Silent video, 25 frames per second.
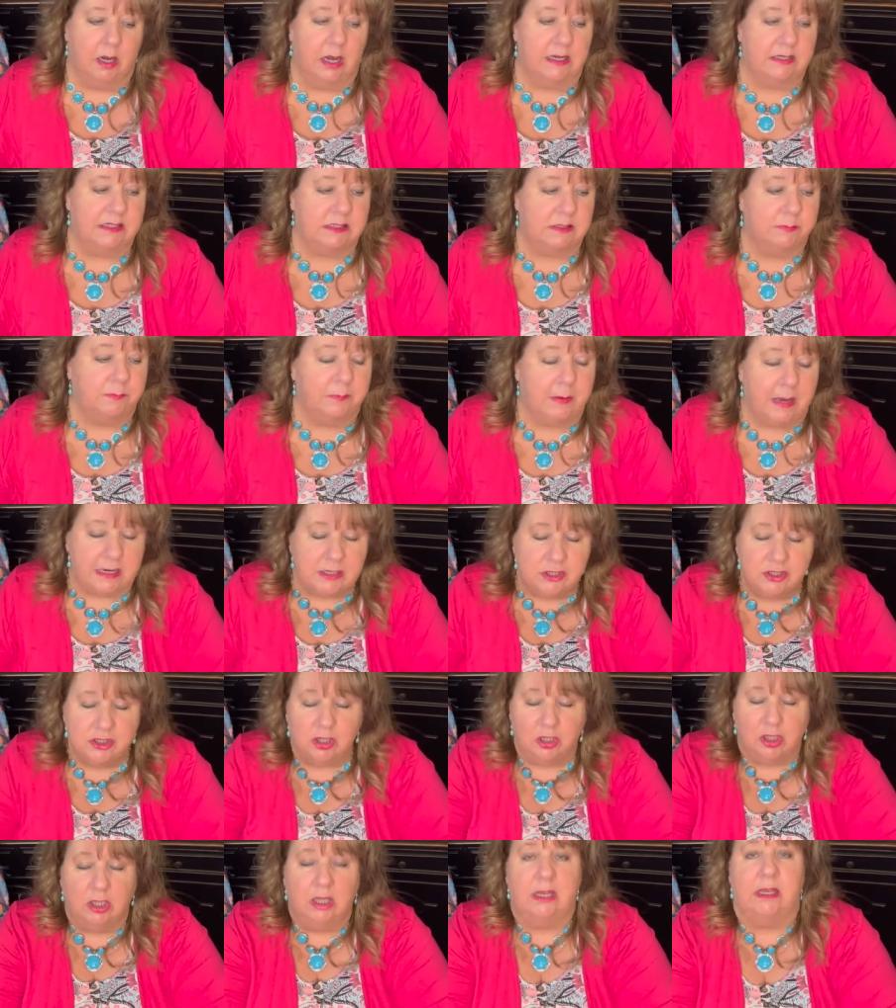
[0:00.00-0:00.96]

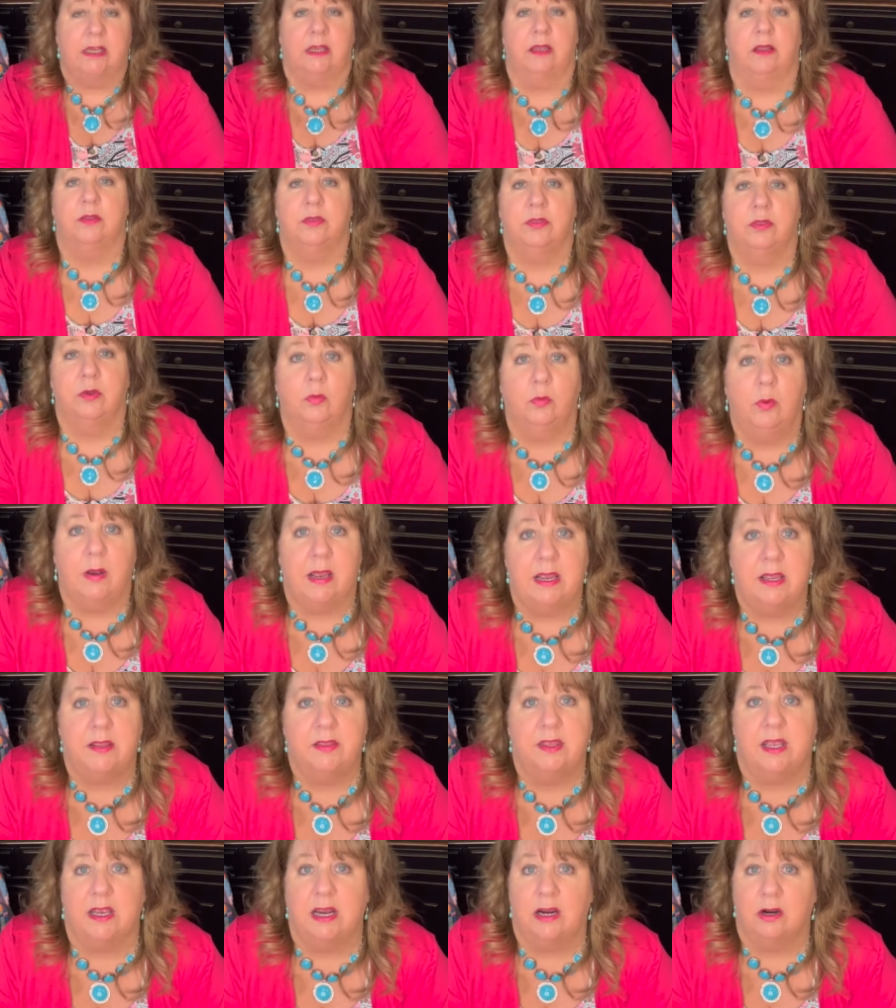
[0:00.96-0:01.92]
especially the
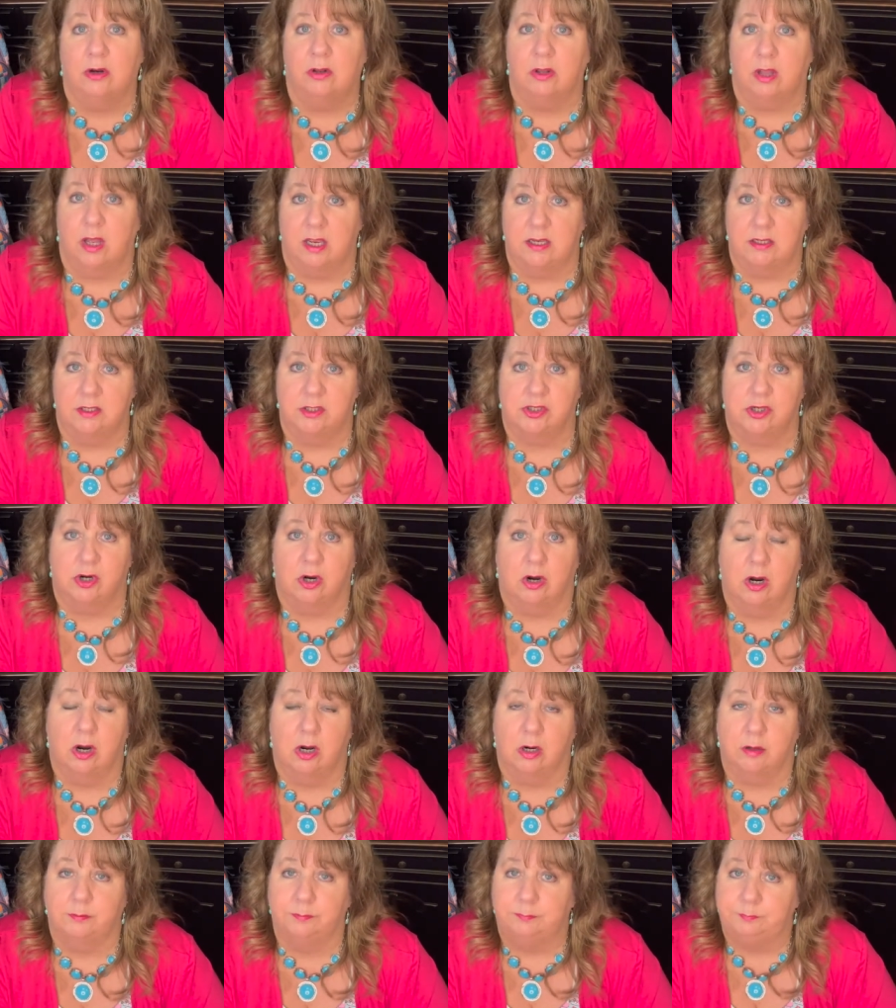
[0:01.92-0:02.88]
way the airlines
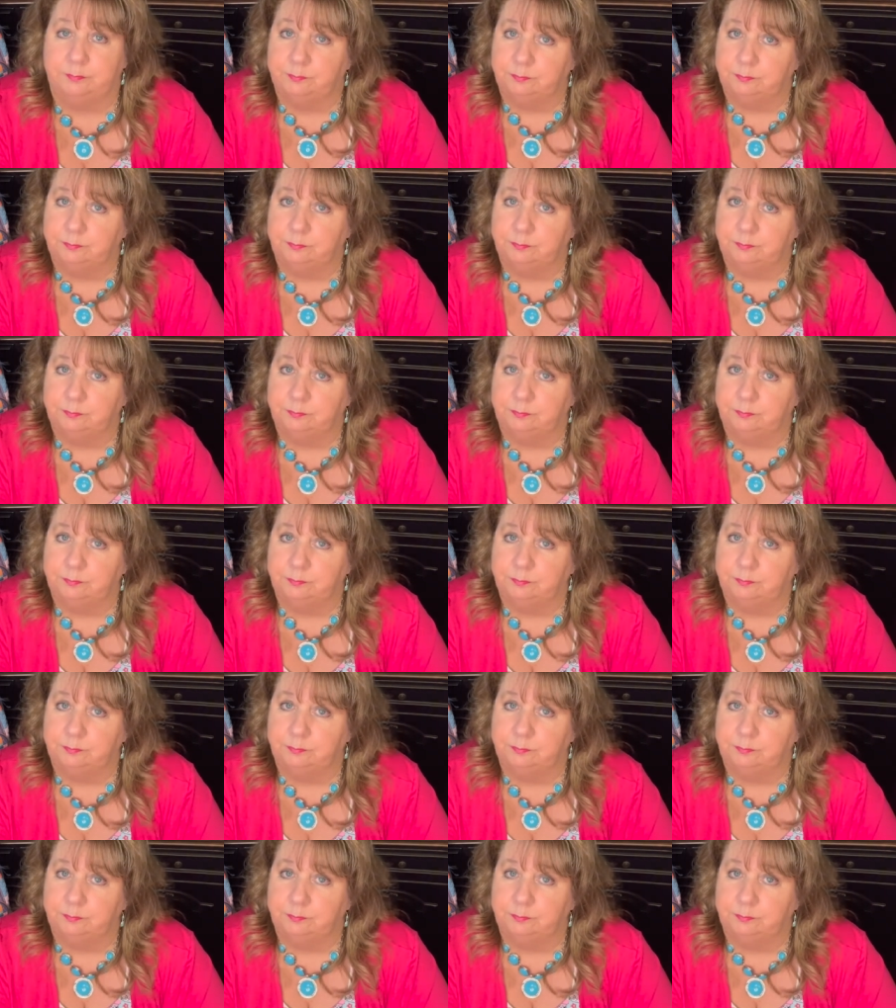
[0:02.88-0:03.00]
are